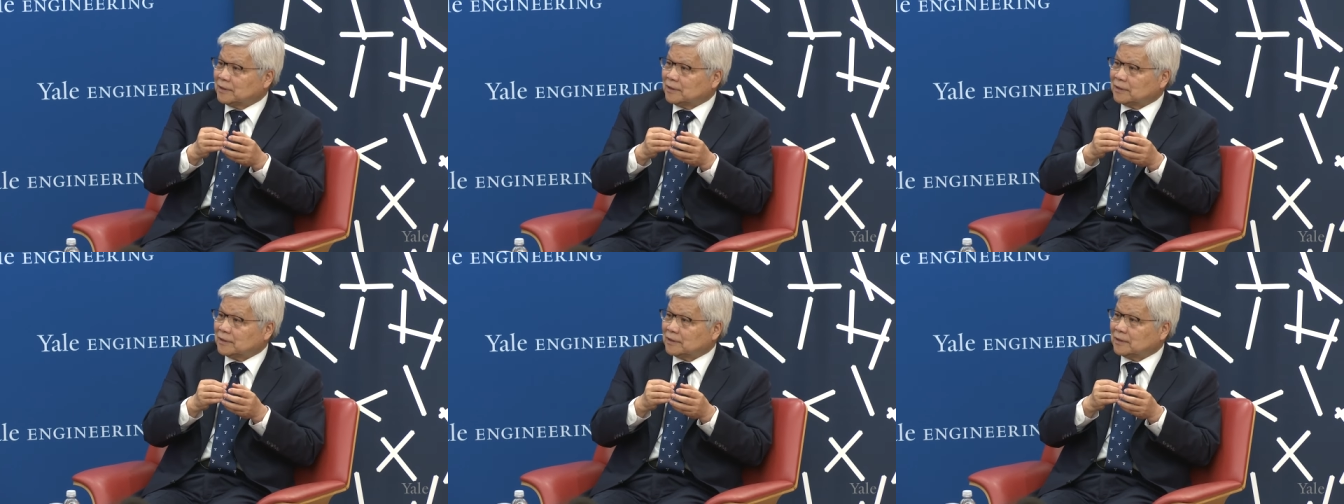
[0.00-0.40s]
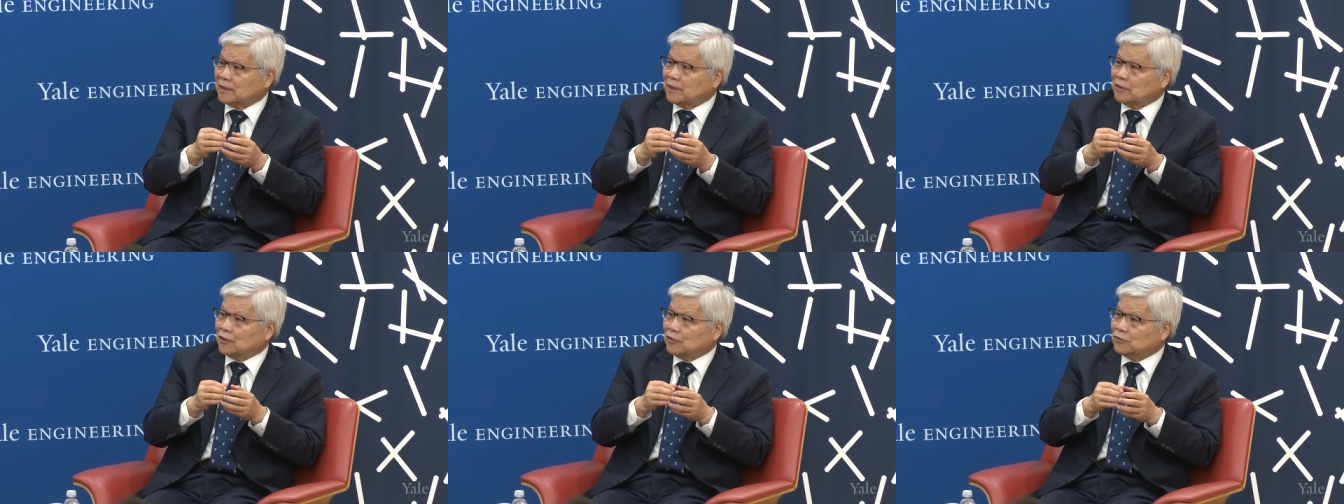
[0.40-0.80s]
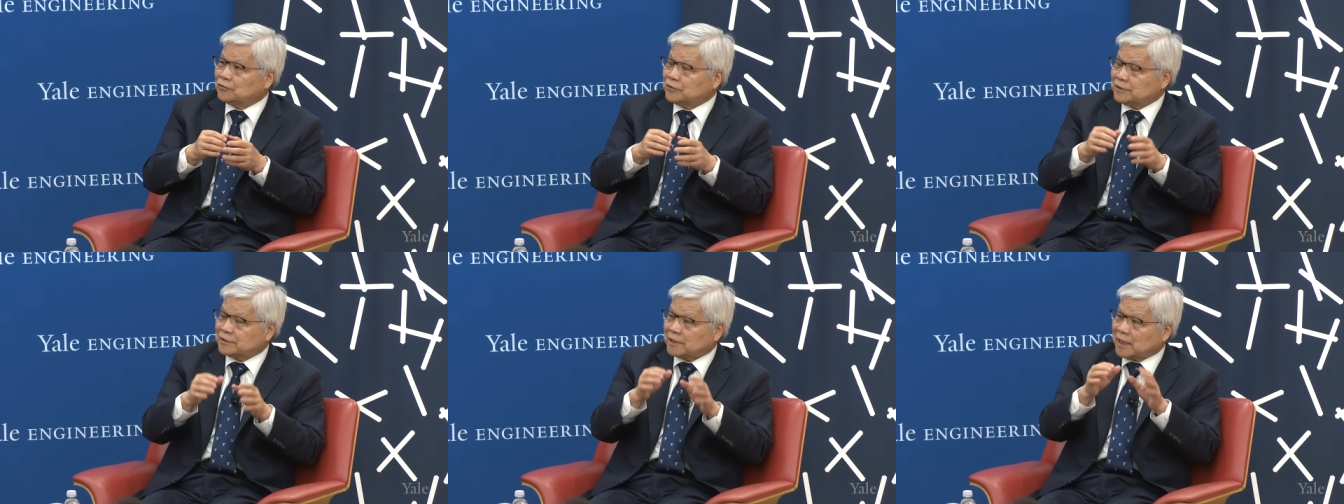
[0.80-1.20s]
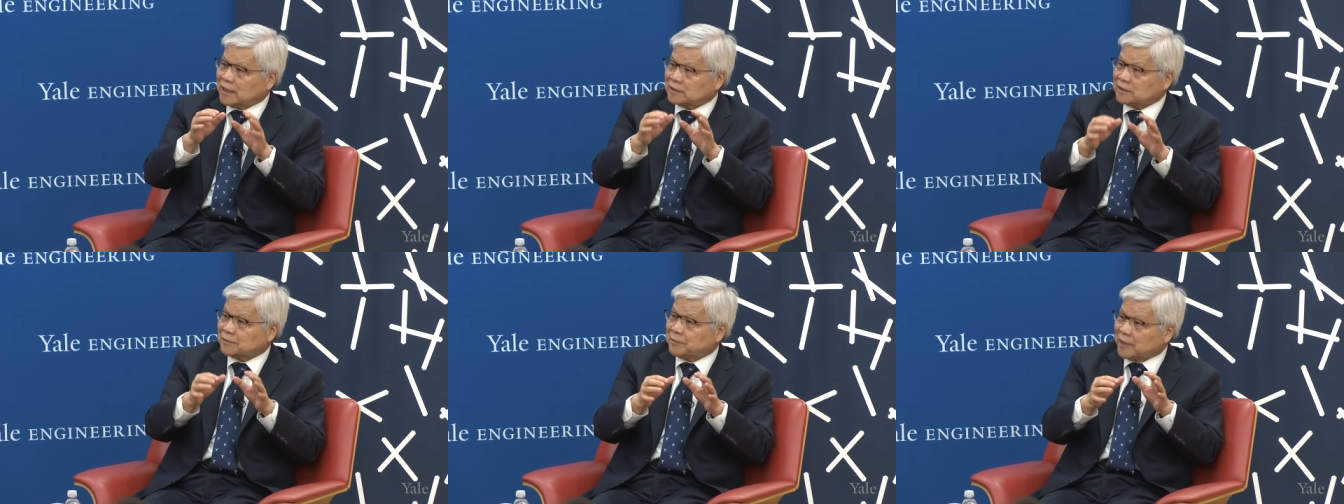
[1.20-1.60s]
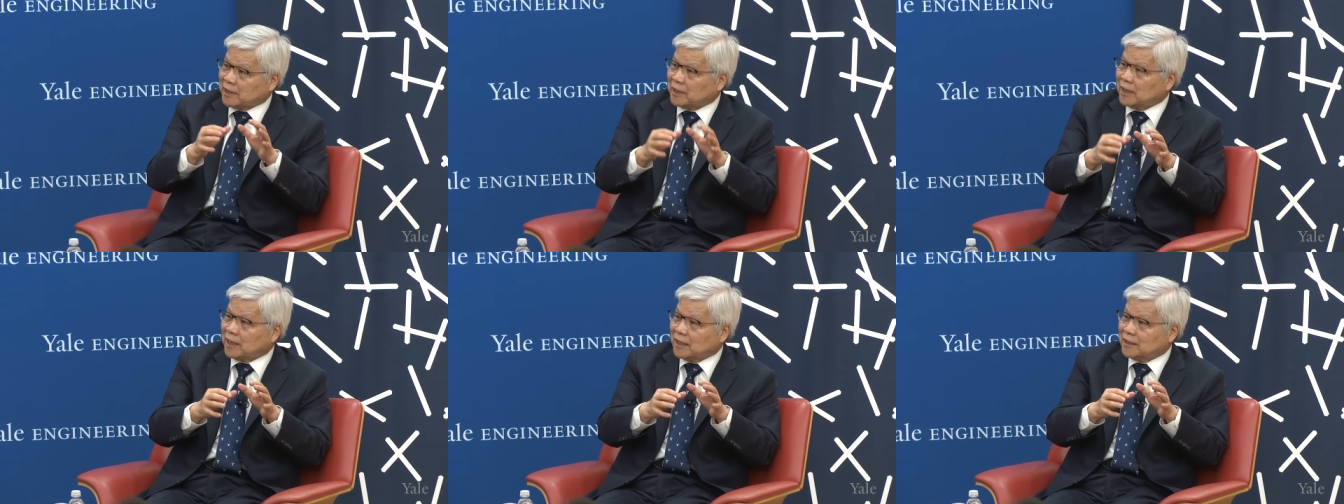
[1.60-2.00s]
uh, I always ask my
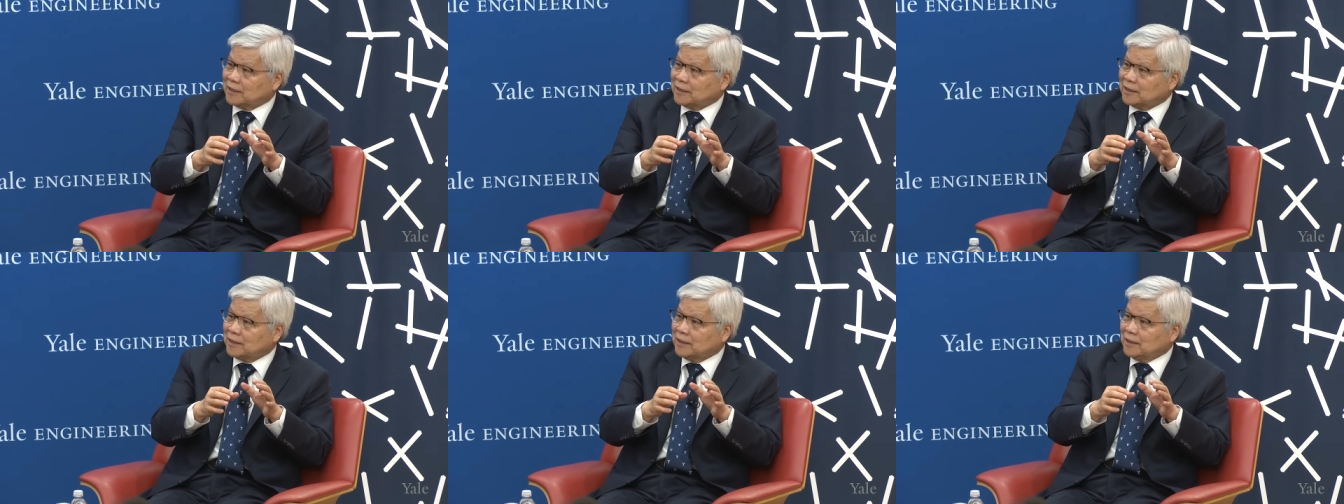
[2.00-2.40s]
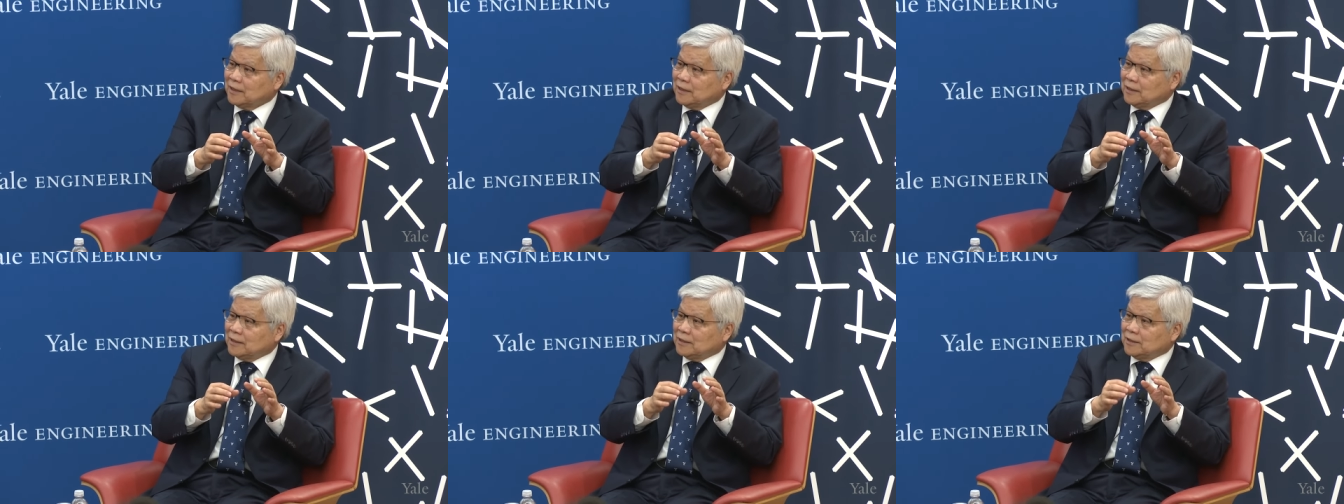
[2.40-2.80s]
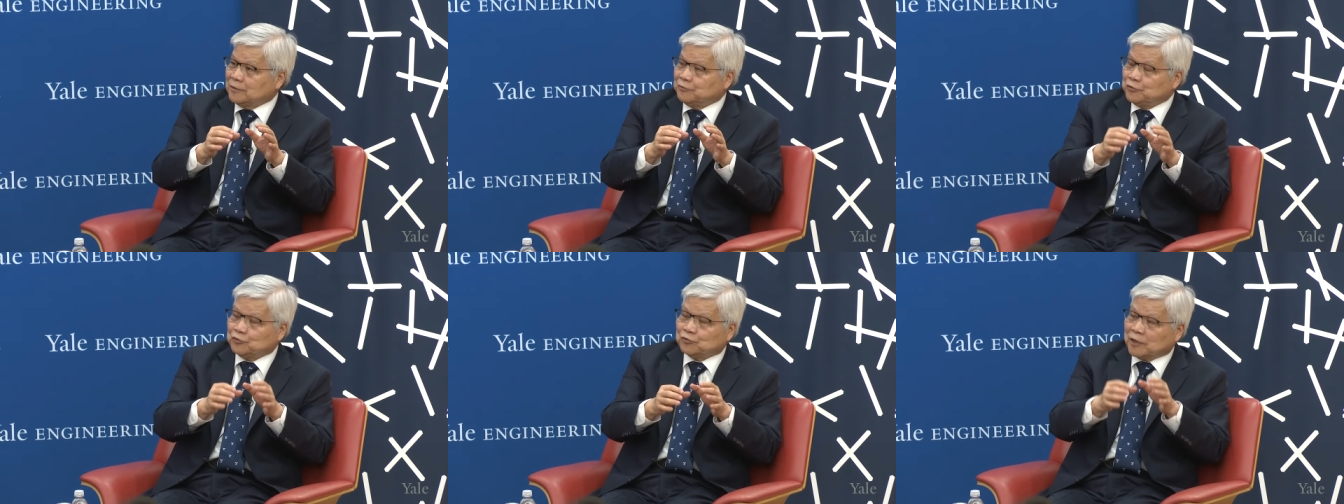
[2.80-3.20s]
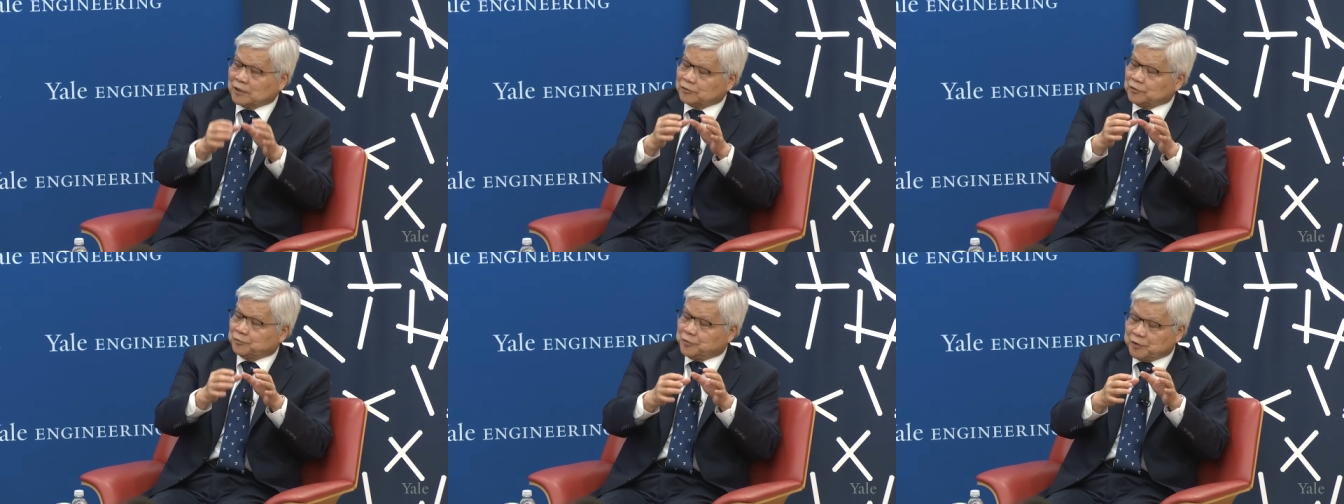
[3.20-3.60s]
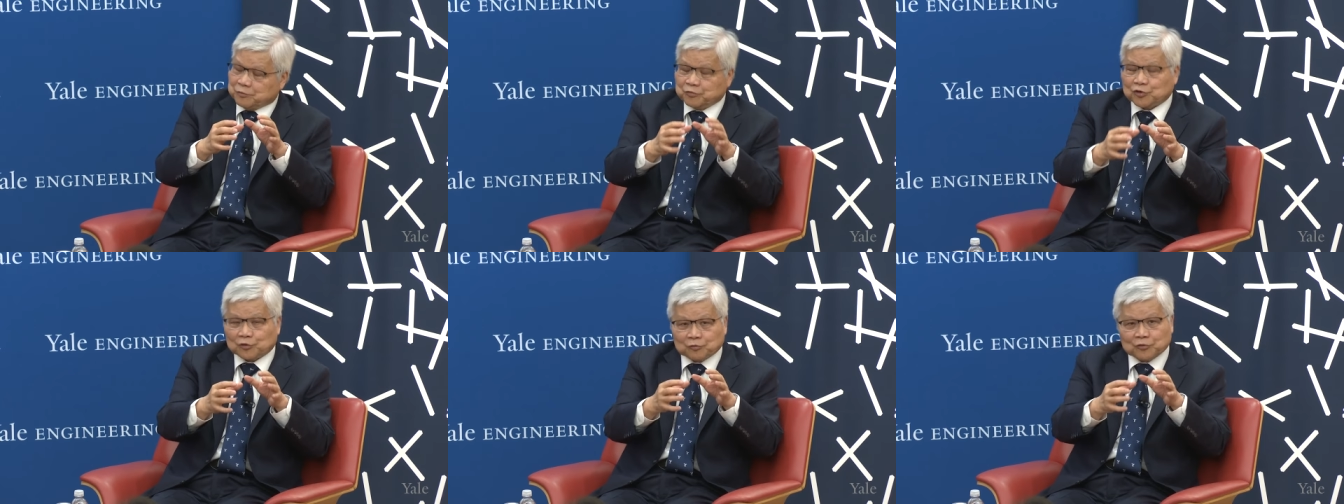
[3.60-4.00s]
guy, if you want to be
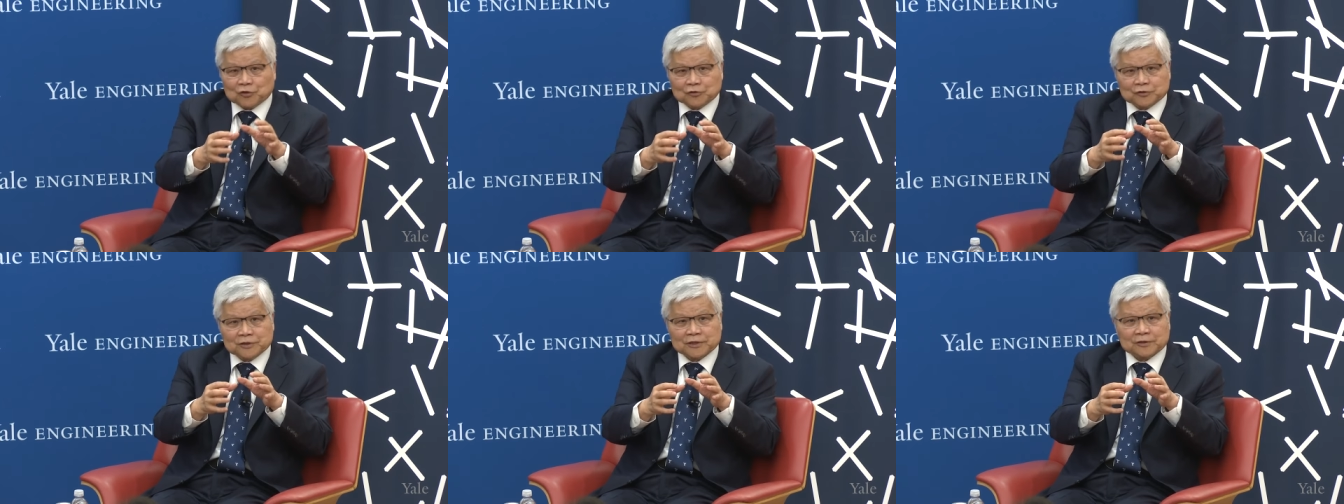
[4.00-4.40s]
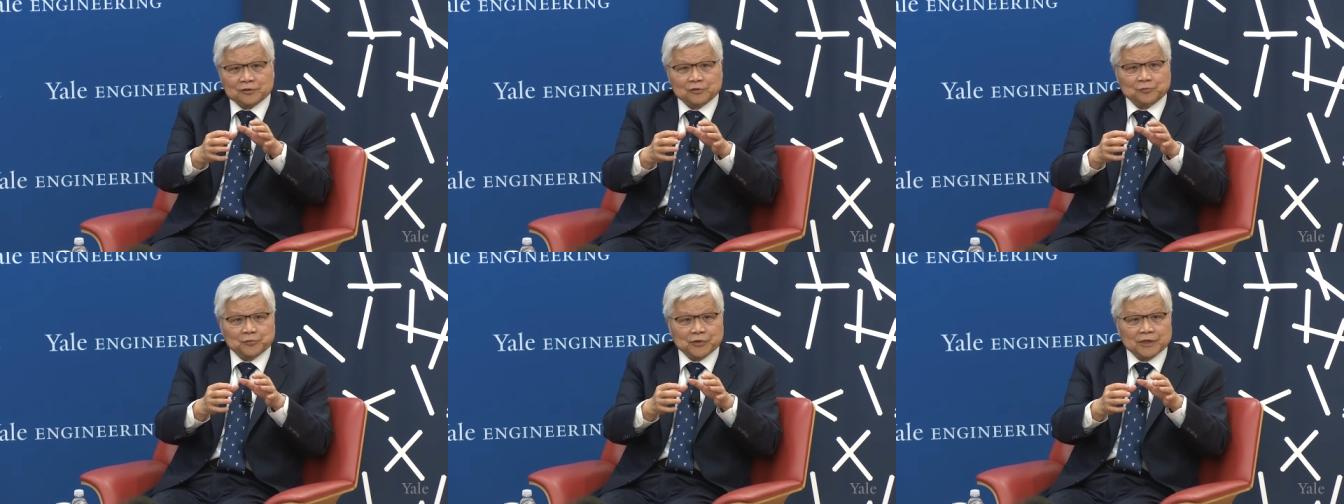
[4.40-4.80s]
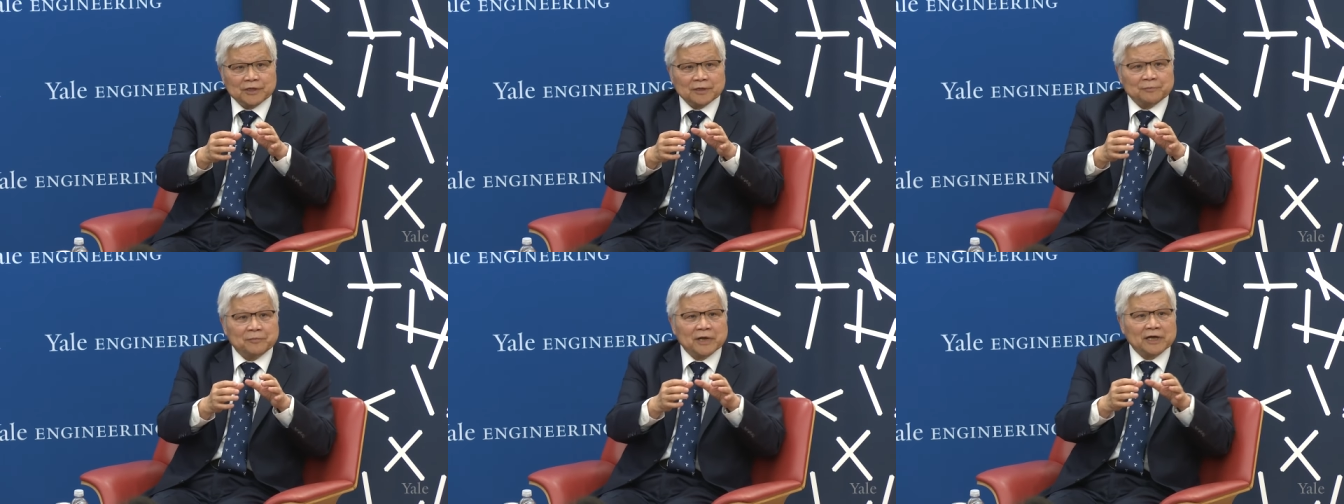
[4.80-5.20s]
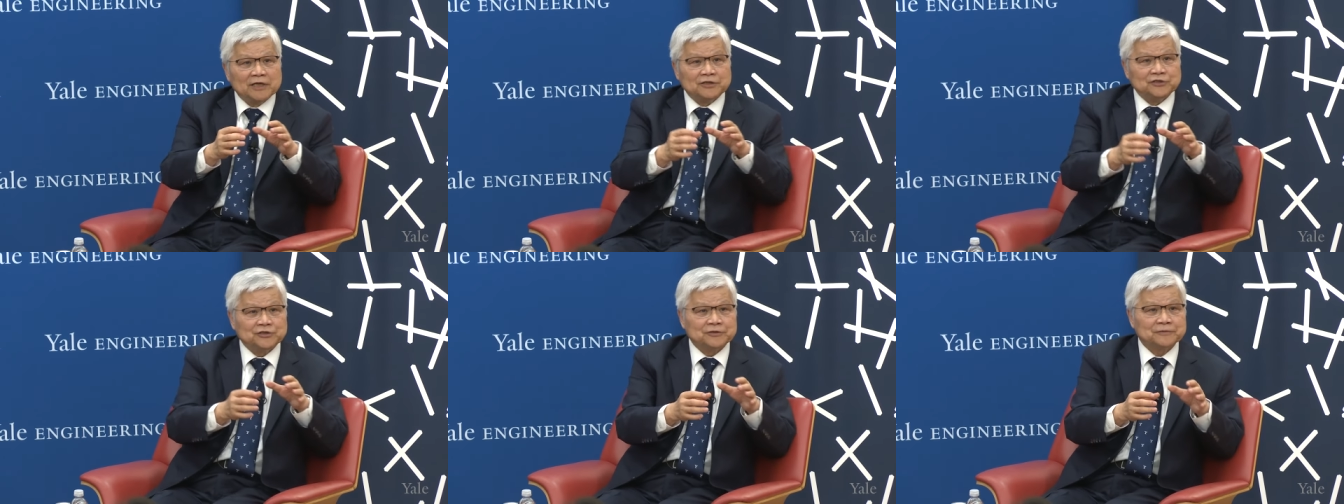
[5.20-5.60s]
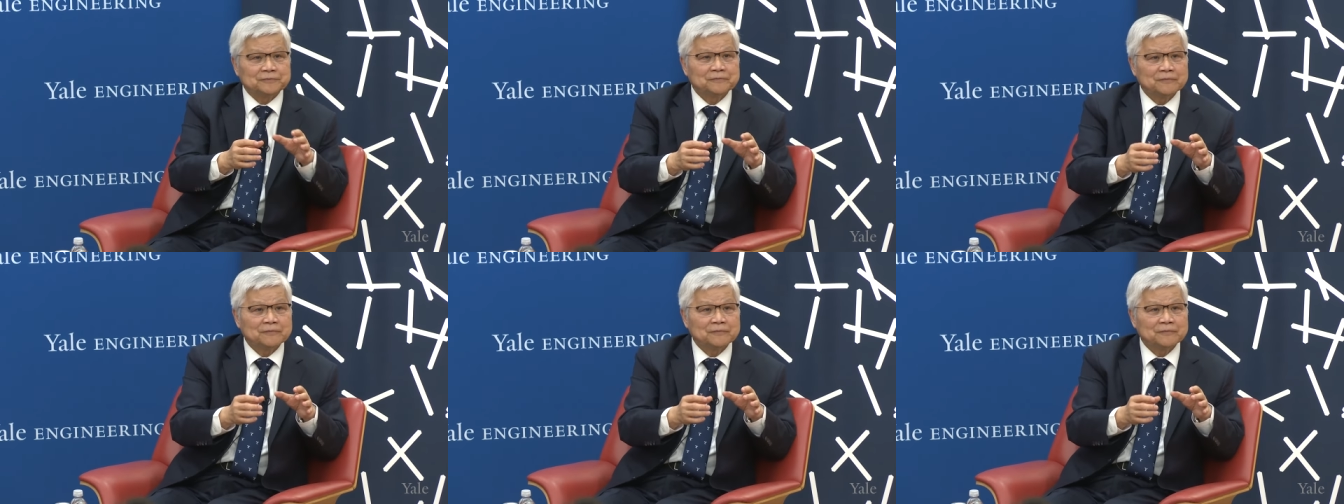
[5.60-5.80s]
promoted to be a manager,